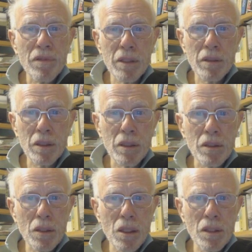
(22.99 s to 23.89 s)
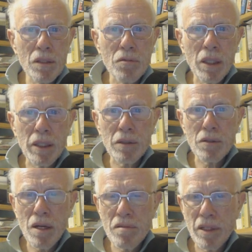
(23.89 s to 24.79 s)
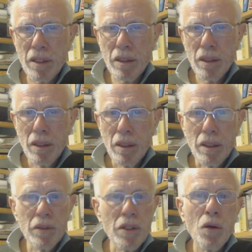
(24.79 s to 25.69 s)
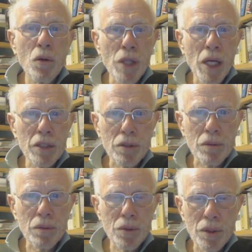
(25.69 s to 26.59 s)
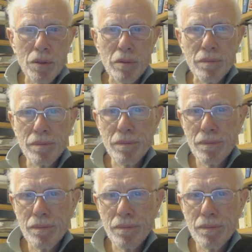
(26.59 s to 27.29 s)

found the slowest running traffic in the whole national system.